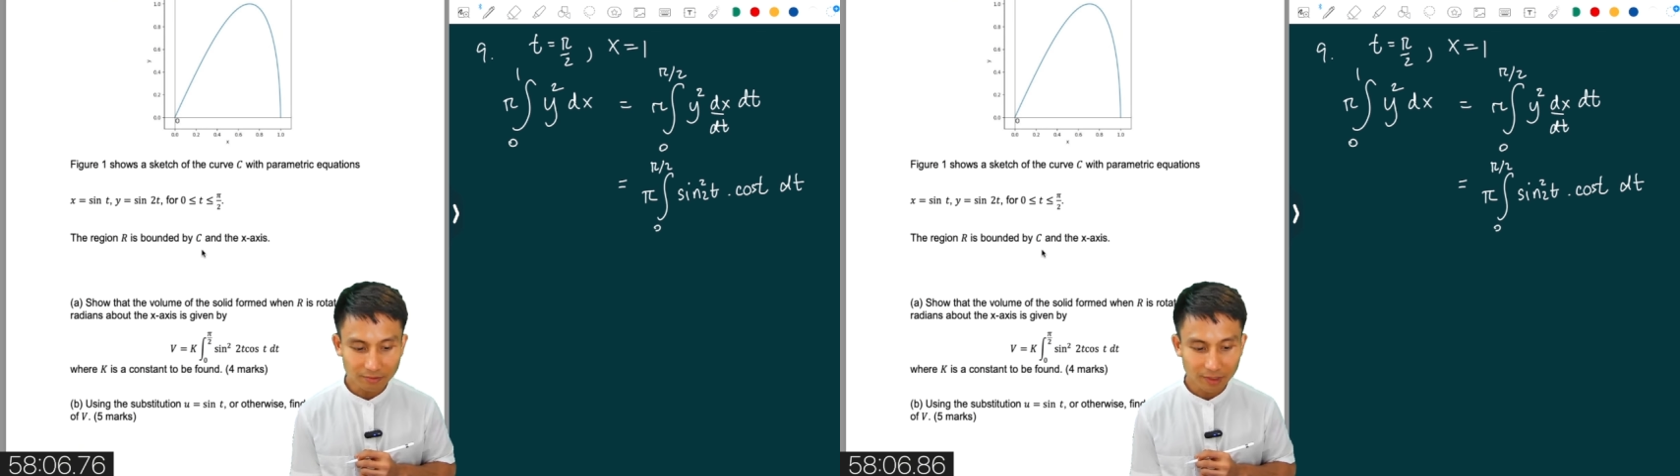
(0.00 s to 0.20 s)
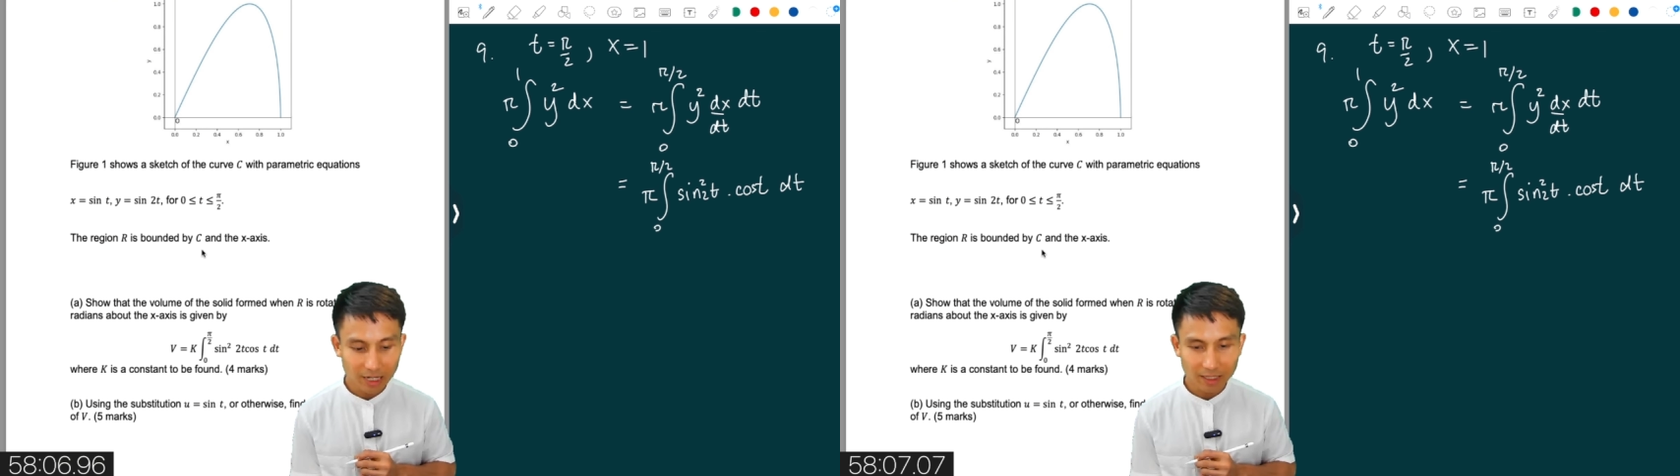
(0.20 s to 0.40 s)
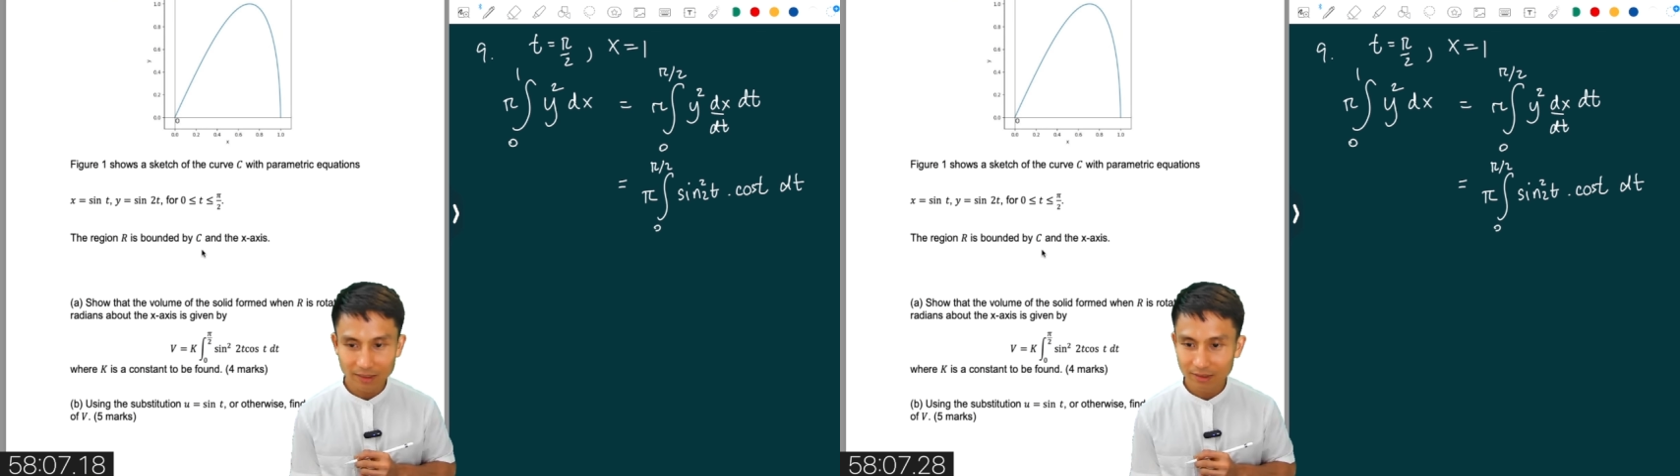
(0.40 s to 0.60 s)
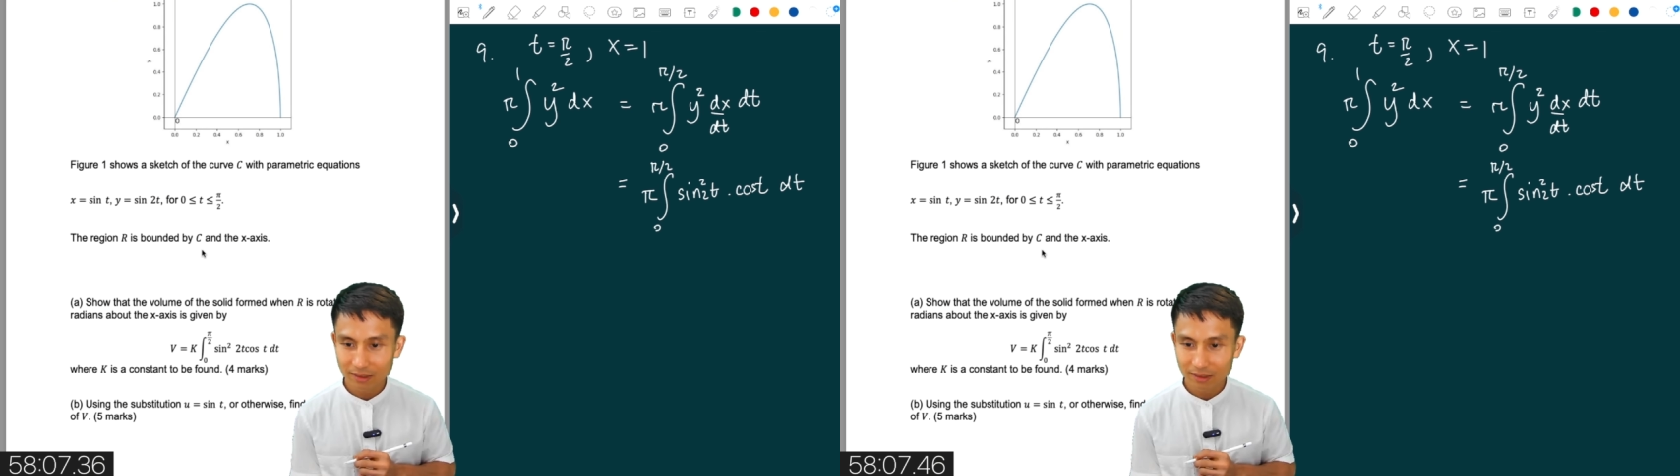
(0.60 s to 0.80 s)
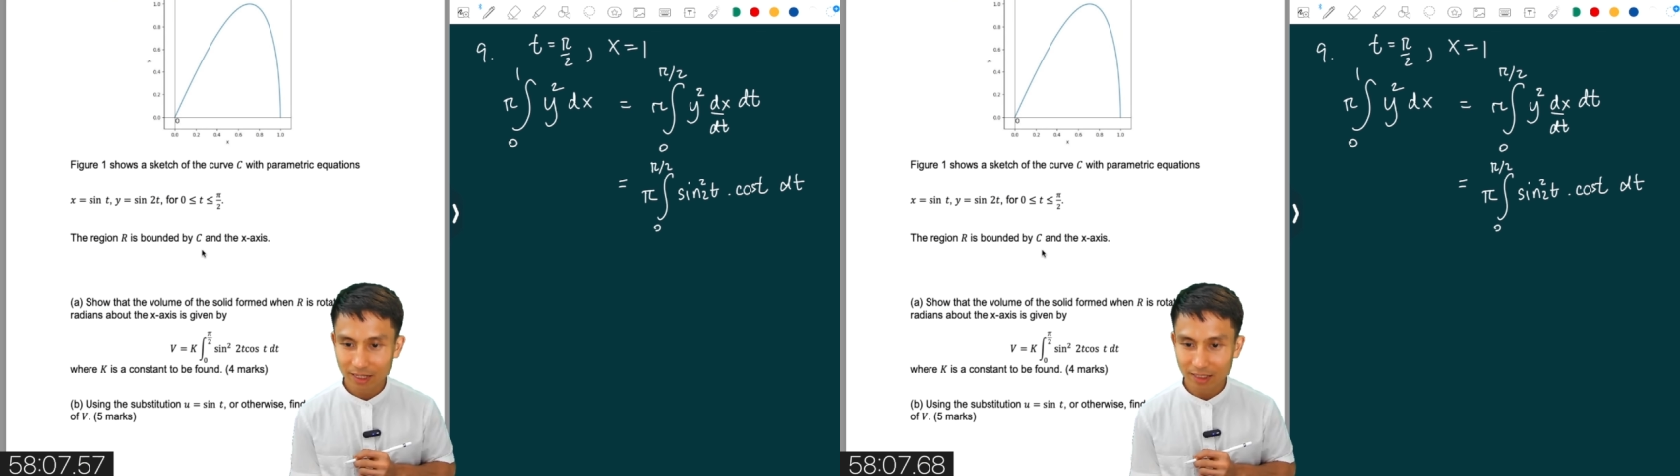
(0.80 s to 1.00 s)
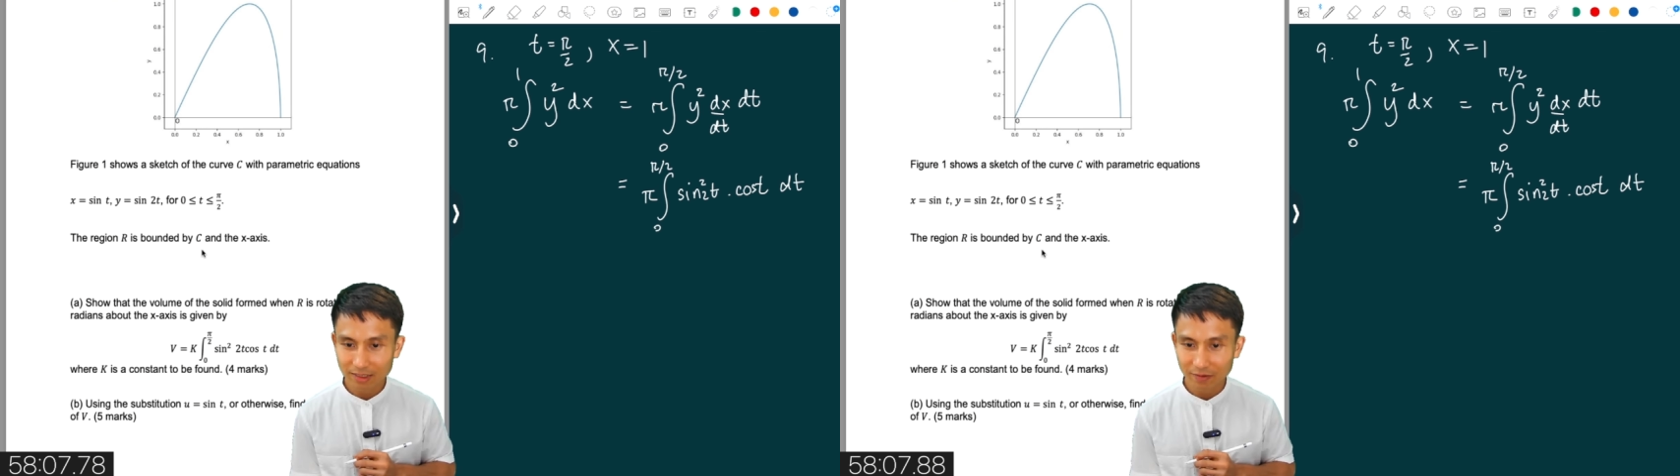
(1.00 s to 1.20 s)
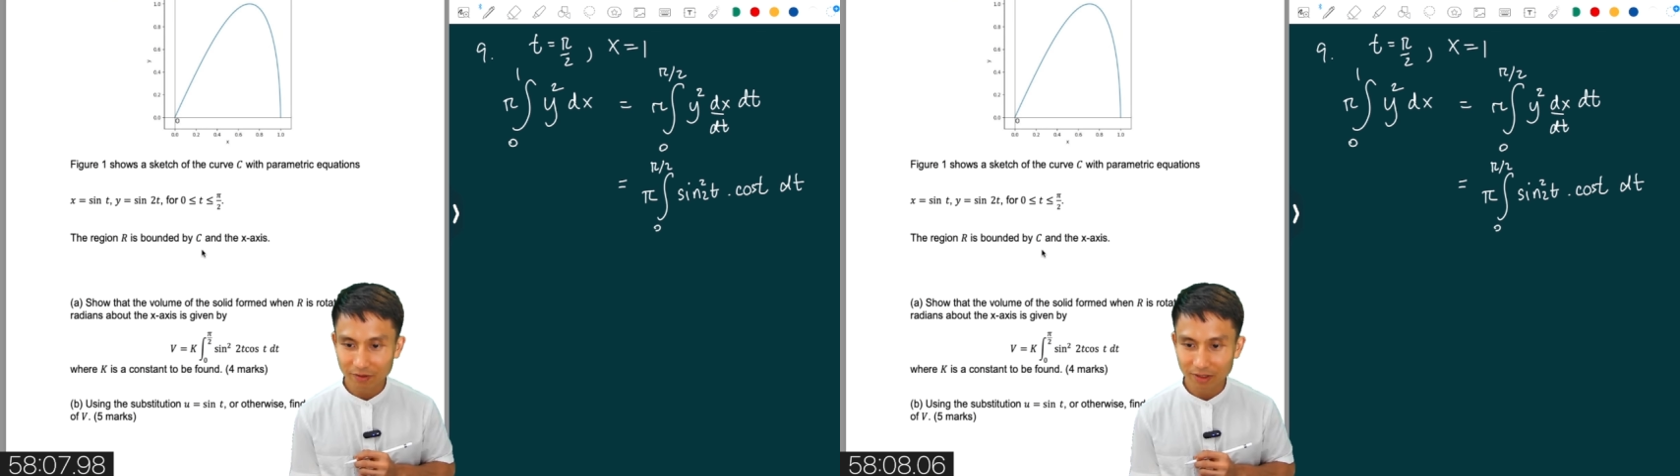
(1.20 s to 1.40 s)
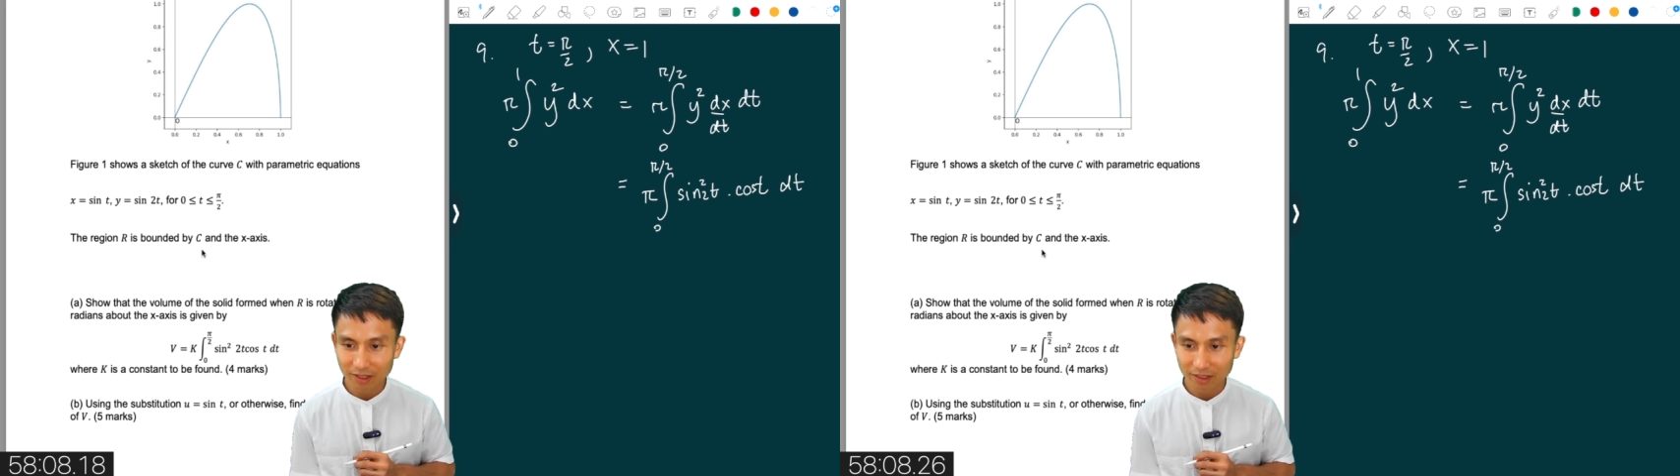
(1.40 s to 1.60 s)
Yeah, that's
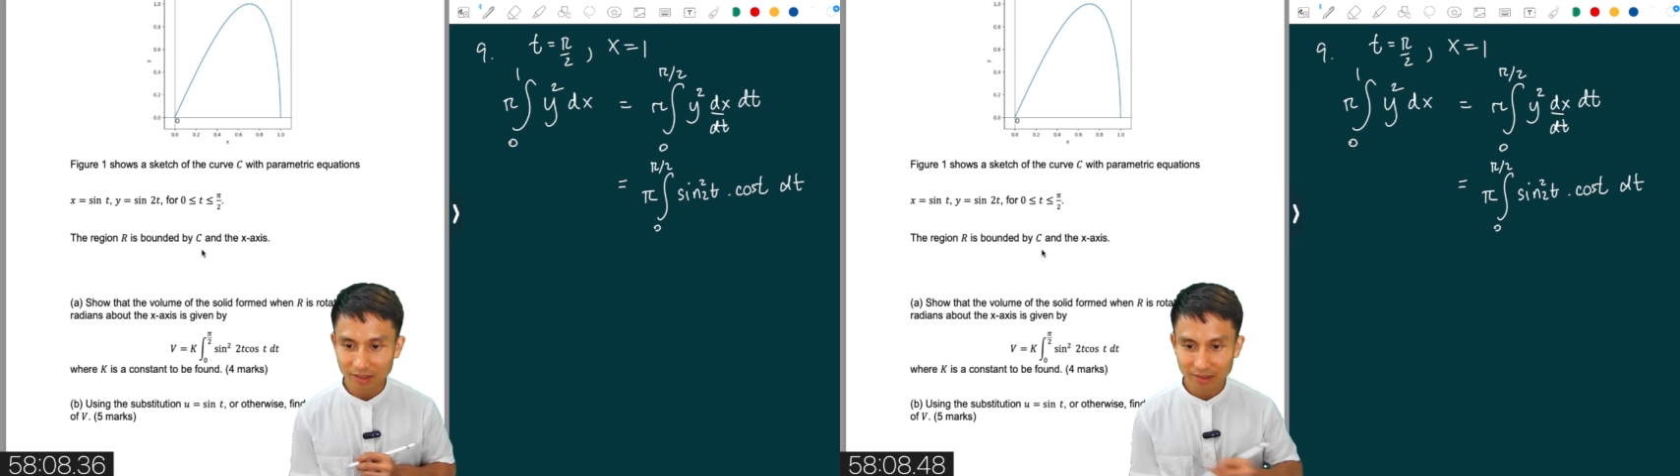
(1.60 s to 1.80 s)
everything.